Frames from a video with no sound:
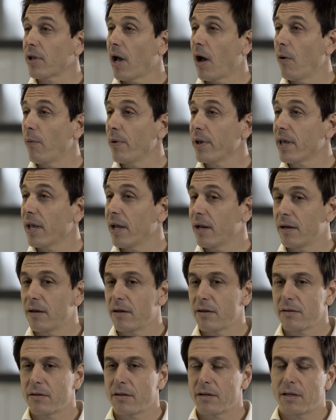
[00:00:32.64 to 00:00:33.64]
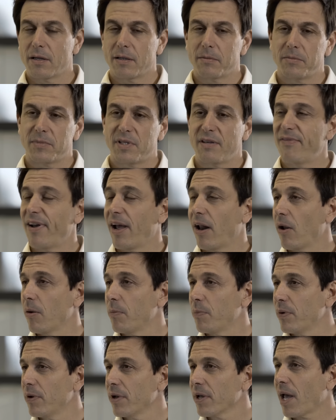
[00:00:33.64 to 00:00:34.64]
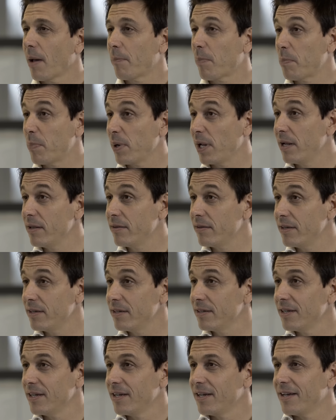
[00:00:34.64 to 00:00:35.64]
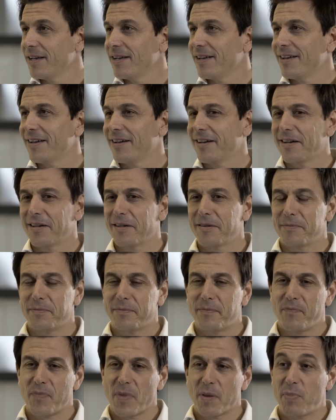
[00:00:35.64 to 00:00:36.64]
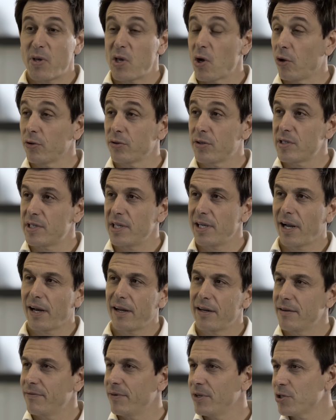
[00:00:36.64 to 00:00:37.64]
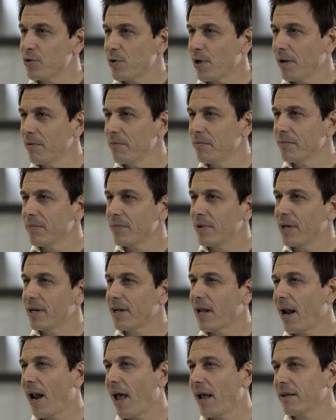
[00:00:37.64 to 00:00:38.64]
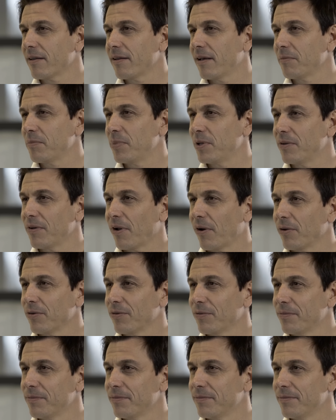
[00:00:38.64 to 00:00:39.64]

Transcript: how we can develop capability beyond the single individual, and I like that bit a lot.